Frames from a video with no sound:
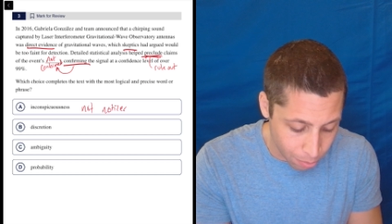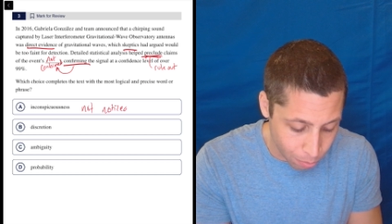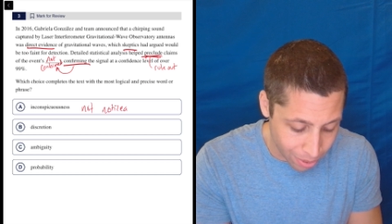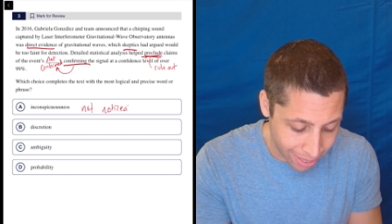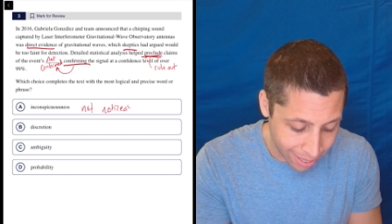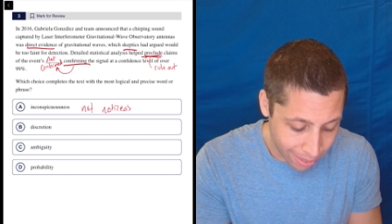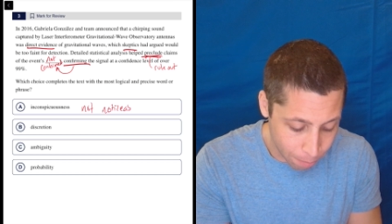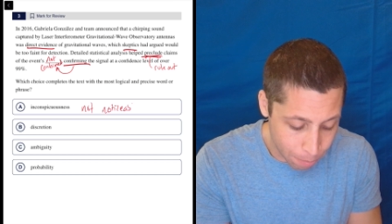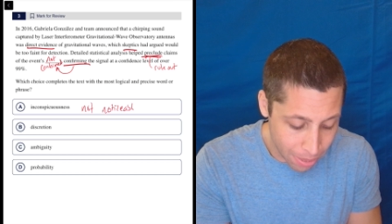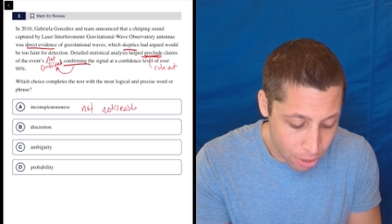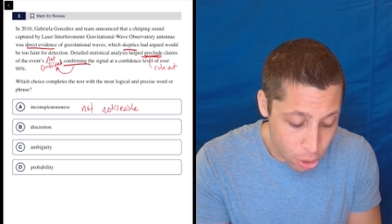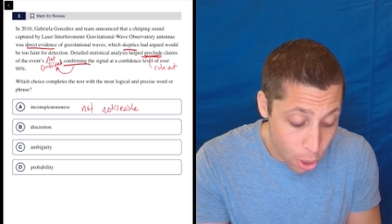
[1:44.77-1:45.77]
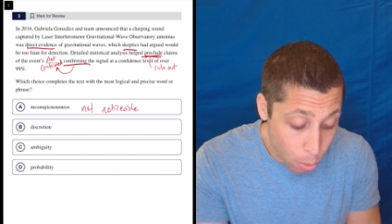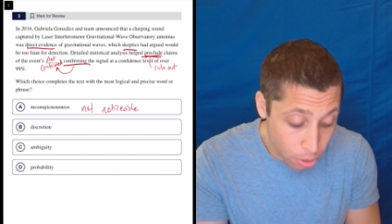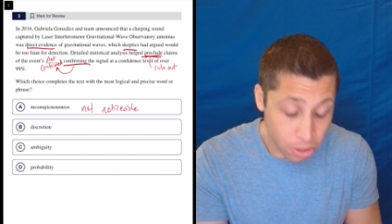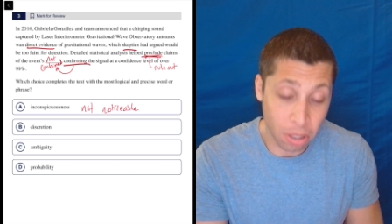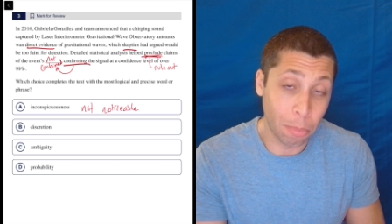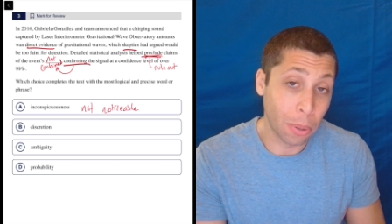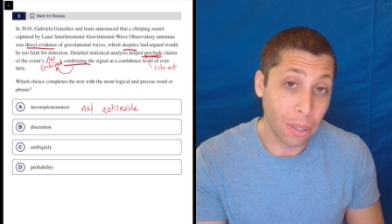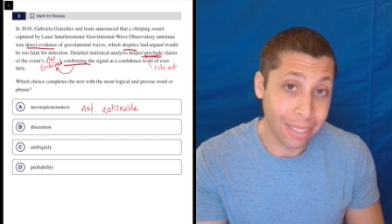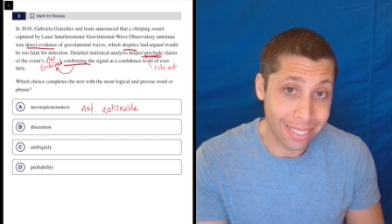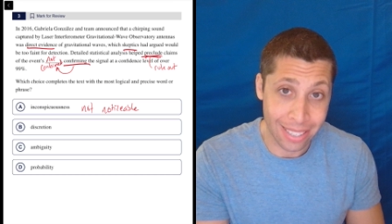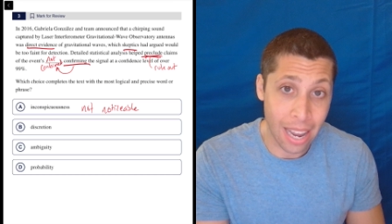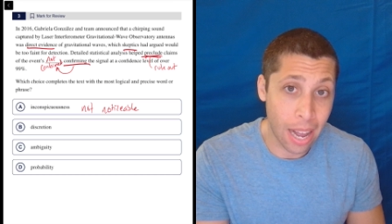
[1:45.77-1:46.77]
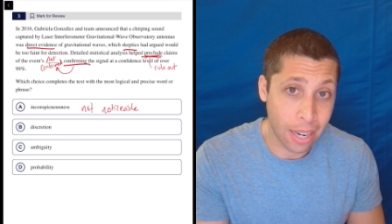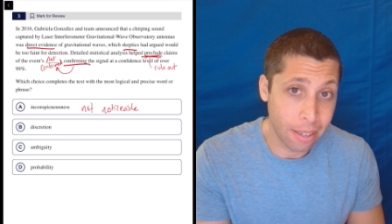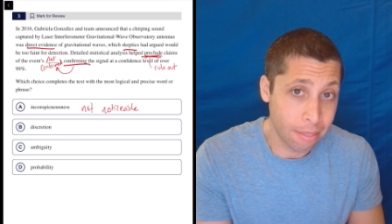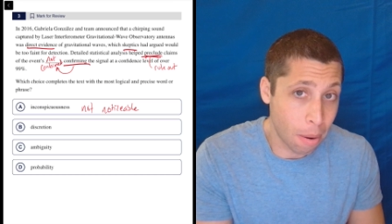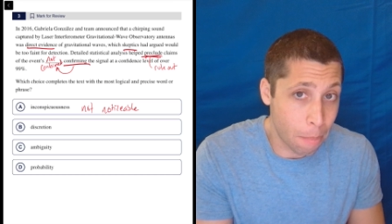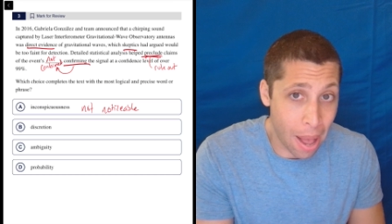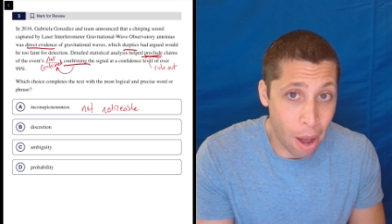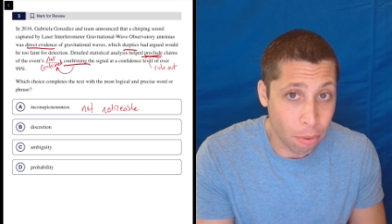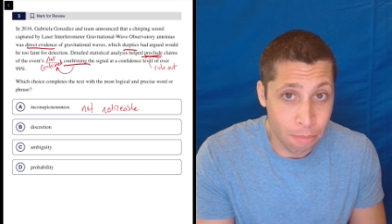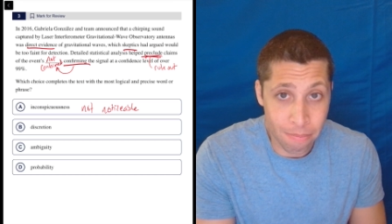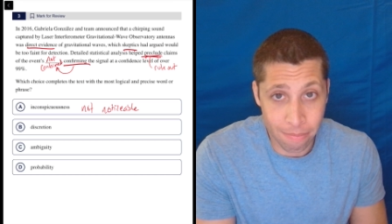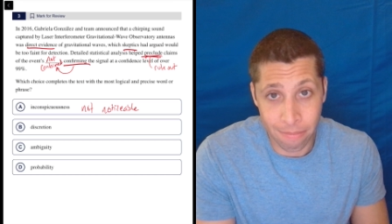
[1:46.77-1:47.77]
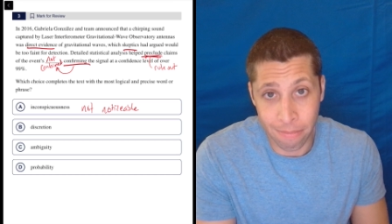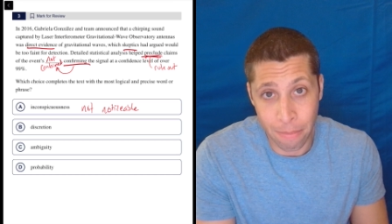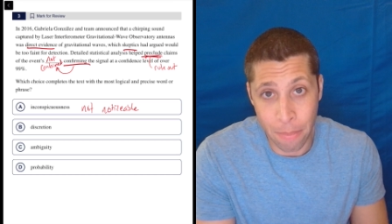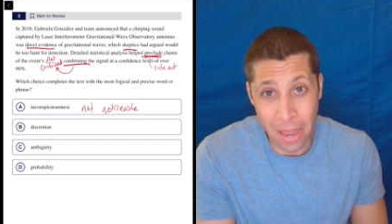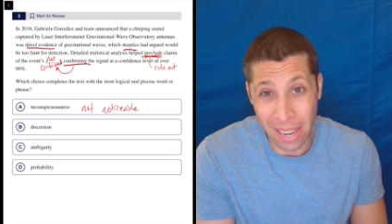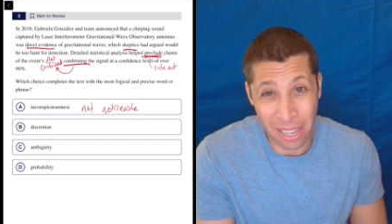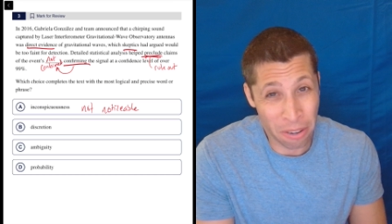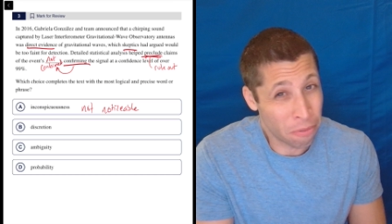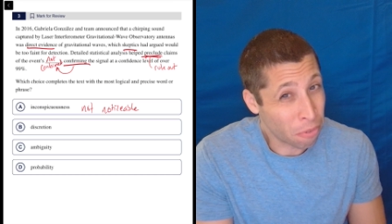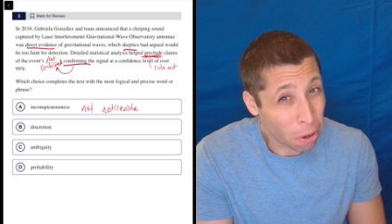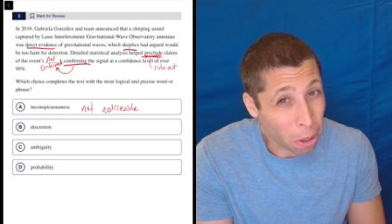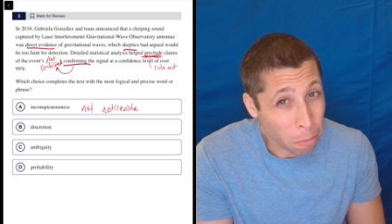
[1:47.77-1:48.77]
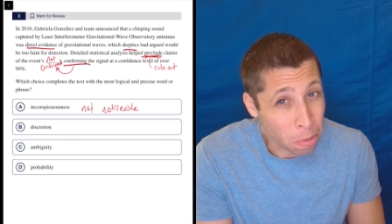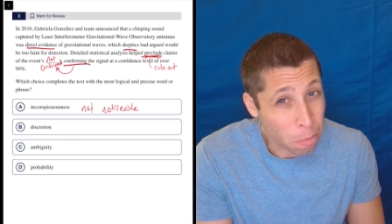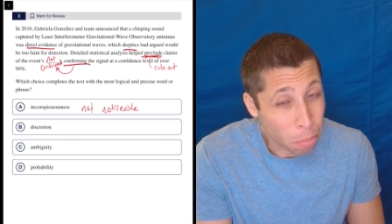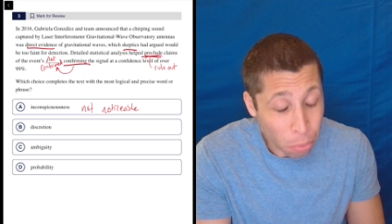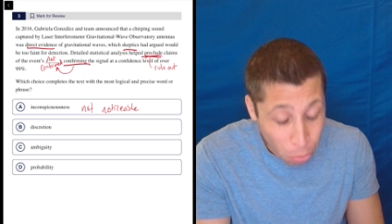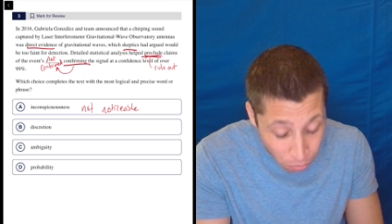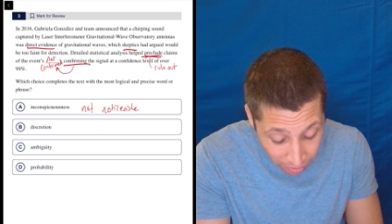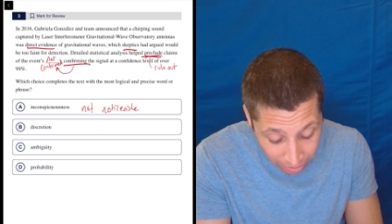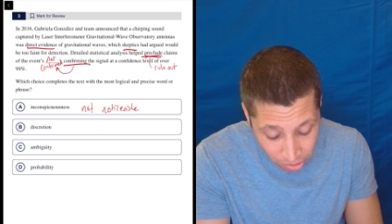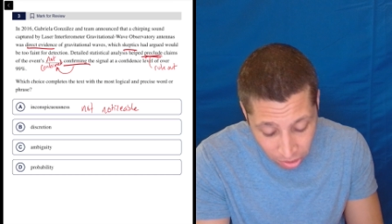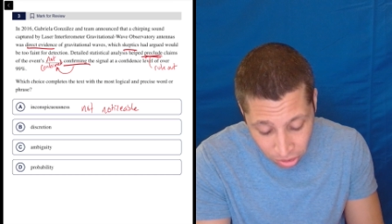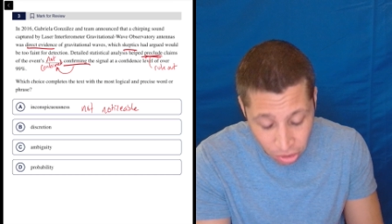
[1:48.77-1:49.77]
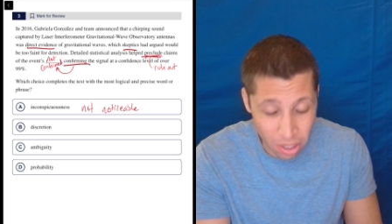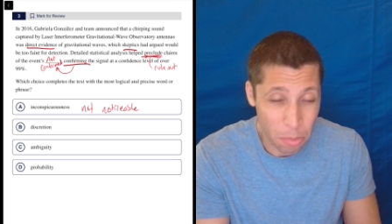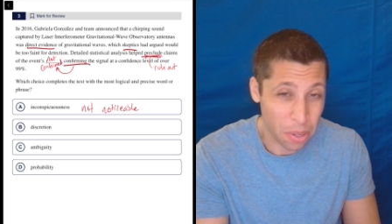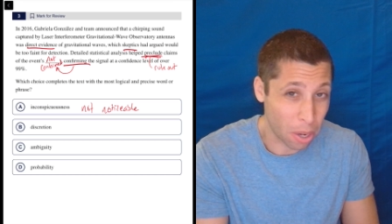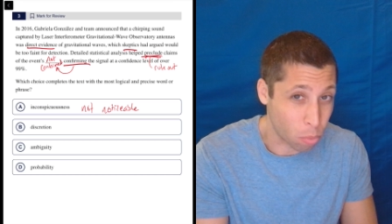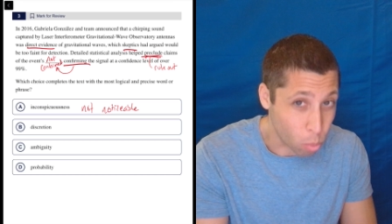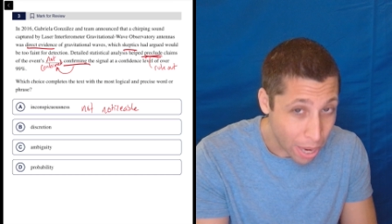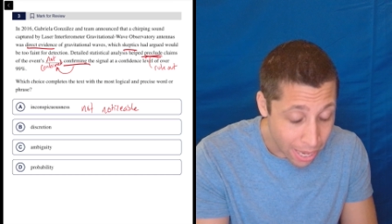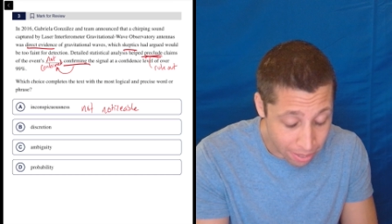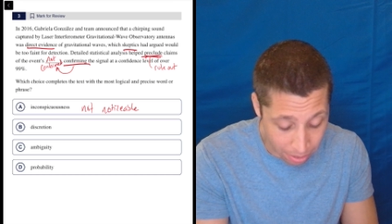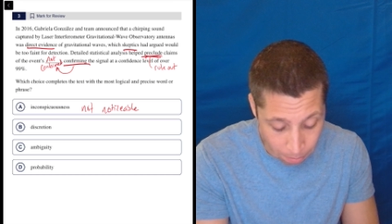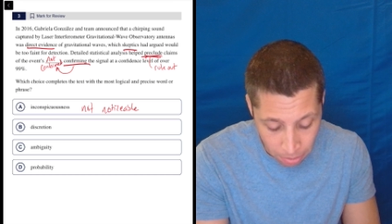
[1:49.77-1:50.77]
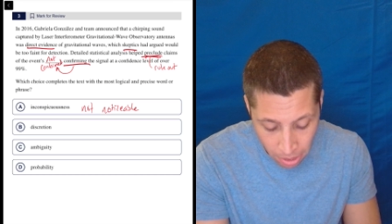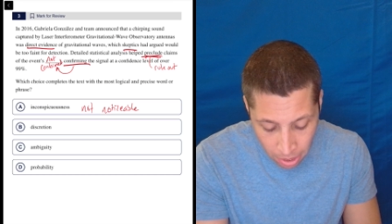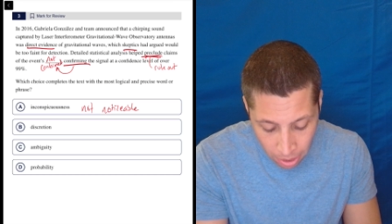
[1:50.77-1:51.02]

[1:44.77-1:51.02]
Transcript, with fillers: And being noticeable is not about being confirmed, proven. So this just seems kind of random.